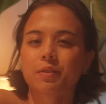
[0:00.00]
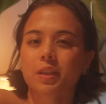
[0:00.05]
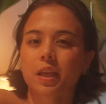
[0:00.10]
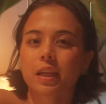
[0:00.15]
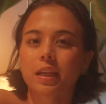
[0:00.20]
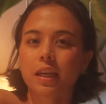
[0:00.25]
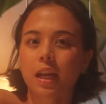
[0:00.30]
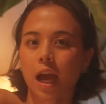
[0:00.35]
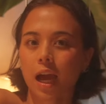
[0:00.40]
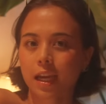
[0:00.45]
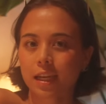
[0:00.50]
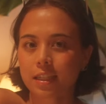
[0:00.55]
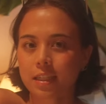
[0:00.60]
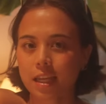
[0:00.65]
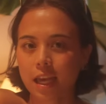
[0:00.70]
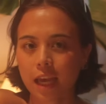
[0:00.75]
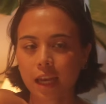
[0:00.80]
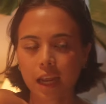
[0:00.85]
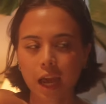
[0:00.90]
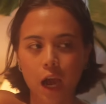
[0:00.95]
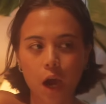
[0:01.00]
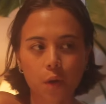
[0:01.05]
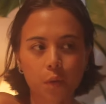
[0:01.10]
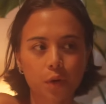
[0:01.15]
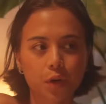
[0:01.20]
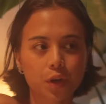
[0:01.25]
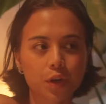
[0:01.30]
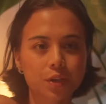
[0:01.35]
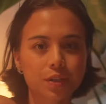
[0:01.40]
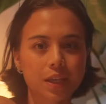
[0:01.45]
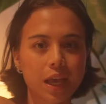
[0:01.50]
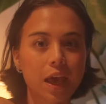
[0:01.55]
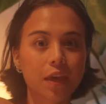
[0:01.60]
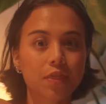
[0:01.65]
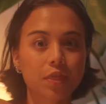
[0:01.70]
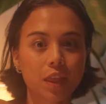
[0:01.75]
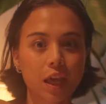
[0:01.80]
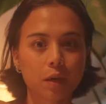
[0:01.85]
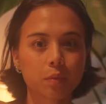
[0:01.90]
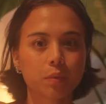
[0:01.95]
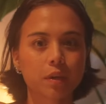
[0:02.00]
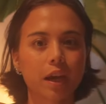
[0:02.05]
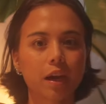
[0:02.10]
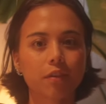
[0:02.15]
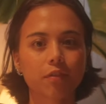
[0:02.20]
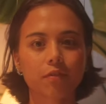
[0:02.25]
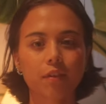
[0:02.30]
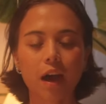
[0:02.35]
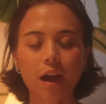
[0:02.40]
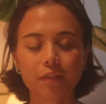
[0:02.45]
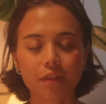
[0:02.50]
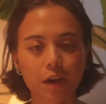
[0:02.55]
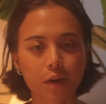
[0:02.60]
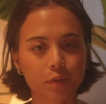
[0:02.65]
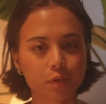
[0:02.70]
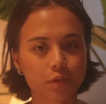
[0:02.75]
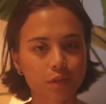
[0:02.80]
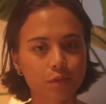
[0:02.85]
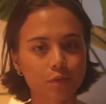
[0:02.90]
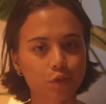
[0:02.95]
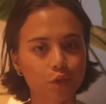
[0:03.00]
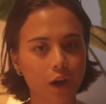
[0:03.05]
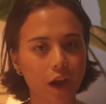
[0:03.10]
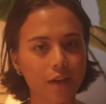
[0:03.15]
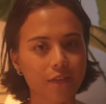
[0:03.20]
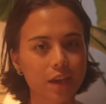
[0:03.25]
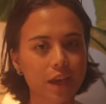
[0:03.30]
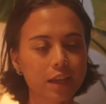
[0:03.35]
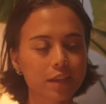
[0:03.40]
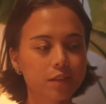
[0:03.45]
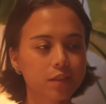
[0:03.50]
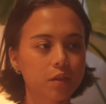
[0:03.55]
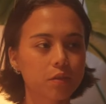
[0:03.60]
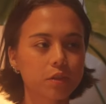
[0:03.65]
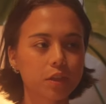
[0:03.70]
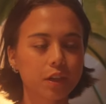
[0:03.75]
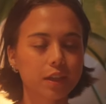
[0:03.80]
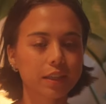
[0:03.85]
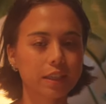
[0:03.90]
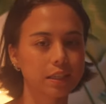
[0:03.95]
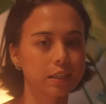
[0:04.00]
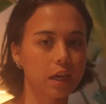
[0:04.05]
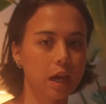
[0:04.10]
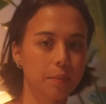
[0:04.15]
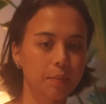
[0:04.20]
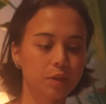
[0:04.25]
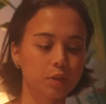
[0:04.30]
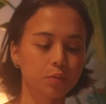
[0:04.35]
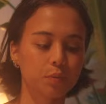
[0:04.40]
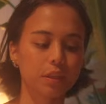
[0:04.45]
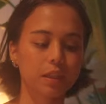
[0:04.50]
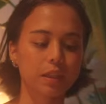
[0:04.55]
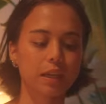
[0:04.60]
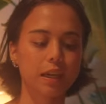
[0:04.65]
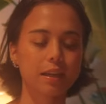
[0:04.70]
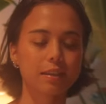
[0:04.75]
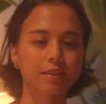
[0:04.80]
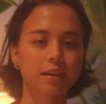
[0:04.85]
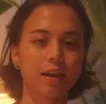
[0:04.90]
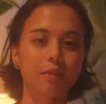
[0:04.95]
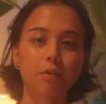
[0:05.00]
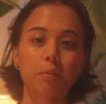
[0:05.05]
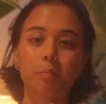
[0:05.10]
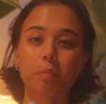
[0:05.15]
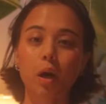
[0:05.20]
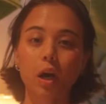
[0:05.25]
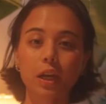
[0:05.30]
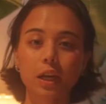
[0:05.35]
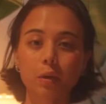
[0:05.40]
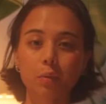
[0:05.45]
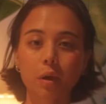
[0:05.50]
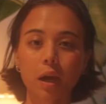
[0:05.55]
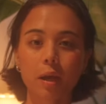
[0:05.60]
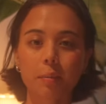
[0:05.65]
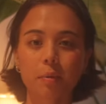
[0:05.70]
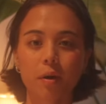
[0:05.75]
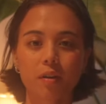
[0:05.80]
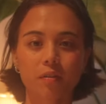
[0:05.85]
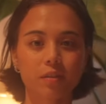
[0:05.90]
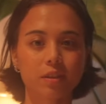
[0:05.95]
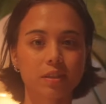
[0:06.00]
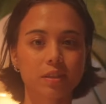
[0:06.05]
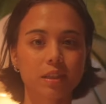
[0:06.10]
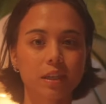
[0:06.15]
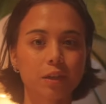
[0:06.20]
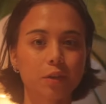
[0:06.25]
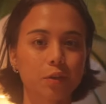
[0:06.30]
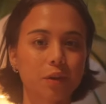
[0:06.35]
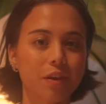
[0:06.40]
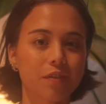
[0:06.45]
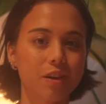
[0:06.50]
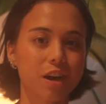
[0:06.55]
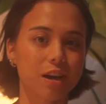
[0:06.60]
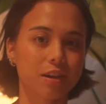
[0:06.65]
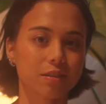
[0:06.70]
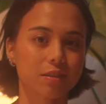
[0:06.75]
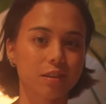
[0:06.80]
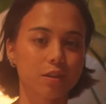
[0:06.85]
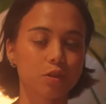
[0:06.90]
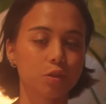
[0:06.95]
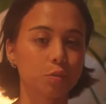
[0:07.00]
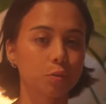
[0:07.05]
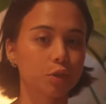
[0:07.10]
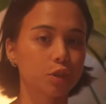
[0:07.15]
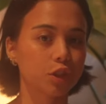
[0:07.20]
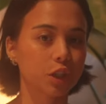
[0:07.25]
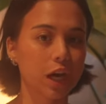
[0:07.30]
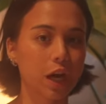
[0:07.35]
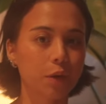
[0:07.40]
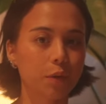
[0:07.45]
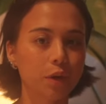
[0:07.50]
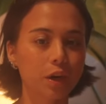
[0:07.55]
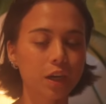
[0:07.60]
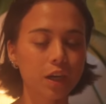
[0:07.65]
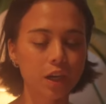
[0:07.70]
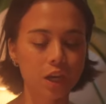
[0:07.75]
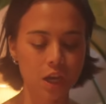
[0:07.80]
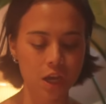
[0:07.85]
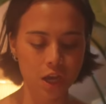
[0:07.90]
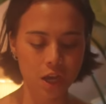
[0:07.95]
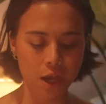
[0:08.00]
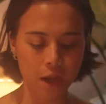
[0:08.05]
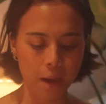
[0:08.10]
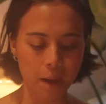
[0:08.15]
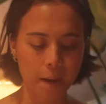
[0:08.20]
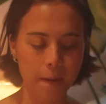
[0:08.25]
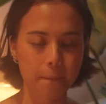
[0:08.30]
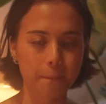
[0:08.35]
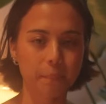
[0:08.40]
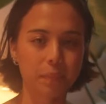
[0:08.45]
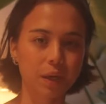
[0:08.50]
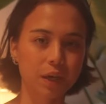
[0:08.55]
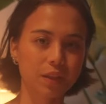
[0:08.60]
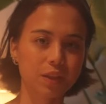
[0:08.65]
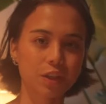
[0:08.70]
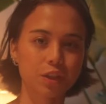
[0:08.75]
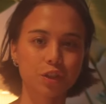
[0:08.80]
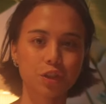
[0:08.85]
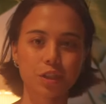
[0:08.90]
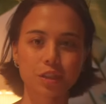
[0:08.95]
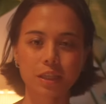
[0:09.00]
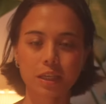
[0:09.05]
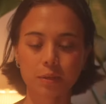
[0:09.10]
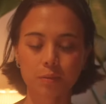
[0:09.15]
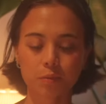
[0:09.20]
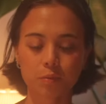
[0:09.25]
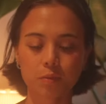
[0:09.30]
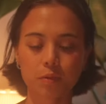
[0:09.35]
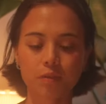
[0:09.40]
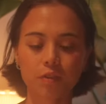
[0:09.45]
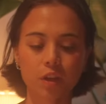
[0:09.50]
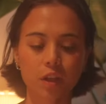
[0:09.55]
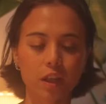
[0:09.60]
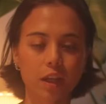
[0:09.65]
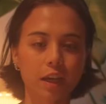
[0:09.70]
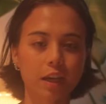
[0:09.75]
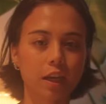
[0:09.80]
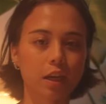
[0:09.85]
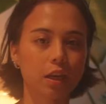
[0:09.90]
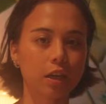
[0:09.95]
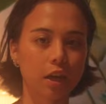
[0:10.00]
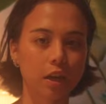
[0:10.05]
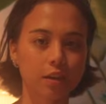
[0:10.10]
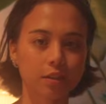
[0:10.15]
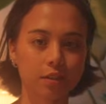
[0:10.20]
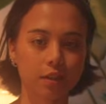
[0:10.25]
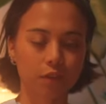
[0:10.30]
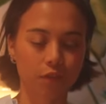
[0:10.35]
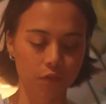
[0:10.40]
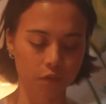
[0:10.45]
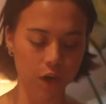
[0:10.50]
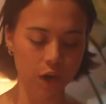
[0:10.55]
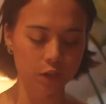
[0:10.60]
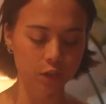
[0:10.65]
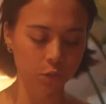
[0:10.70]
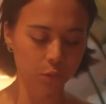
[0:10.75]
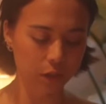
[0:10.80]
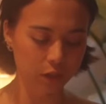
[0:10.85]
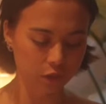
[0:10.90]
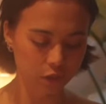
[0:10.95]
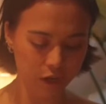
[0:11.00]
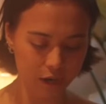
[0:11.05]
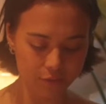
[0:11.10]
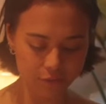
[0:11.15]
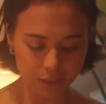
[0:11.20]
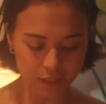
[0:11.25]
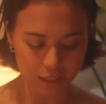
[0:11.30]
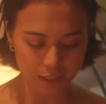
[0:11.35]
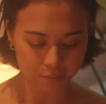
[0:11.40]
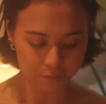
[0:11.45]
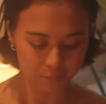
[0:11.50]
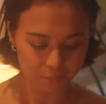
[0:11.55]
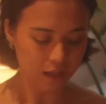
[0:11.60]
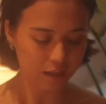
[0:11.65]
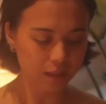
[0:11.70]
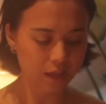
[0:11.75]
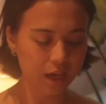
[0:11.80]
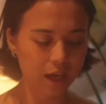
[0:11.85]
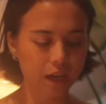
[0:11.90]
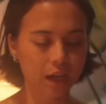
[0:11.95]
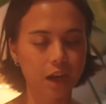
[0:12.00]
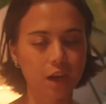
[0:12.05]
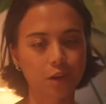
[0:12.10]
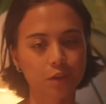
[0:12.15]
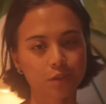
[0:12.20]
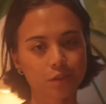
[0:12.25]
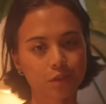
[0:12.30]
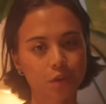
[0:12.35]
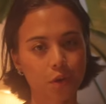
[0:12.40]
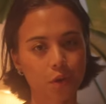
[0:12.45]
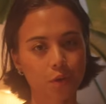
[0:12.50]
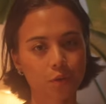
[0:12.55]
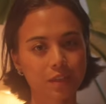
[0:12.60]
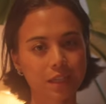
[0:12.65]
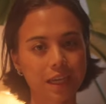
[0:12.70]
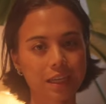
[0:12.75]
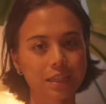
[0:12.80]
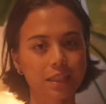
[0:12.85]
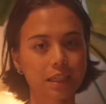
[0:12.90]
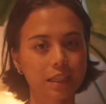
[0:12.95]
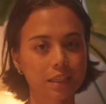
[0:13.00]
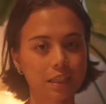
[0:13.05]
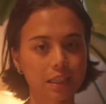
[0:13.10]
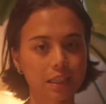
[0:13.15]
is like 9-10 hours, and then we have 5 hours of driving. So during that time, it's really nice to have a body wipe. Obviously, I don't have access to a shower, but this just keeps me feeling nice and fresh while traveling. And then I also tend to get